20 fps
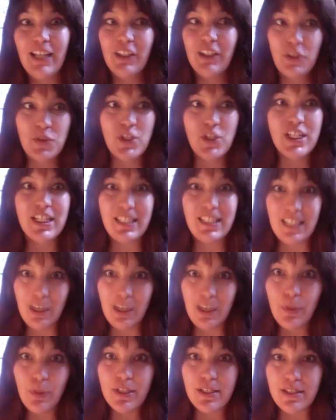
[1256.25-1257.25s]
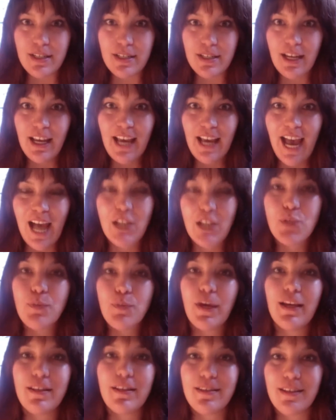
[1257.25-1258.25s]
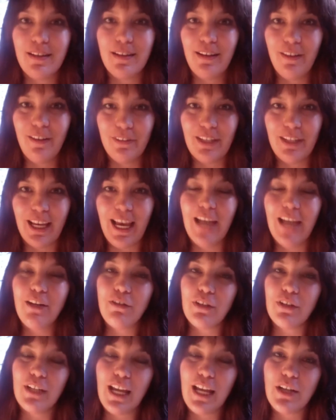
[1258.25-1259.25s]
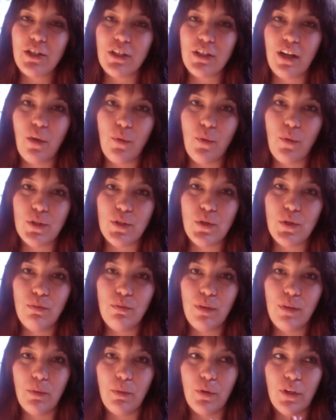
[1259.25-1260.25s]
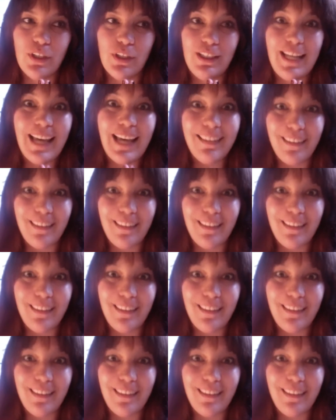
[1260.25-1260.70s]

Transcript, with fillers: those are the deepest aspects of that kind of connection and when two people connect